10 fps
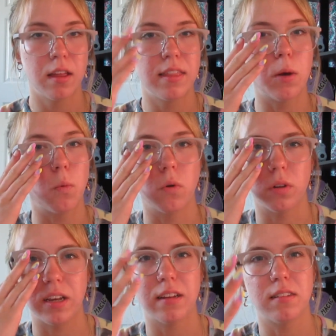that will
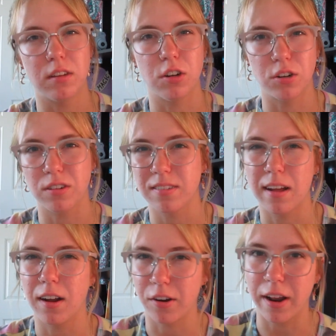lead to your
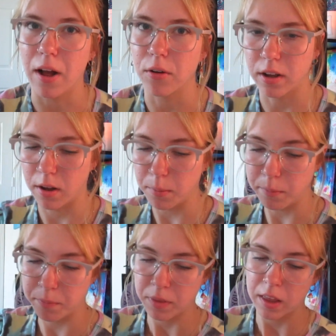desired outcome.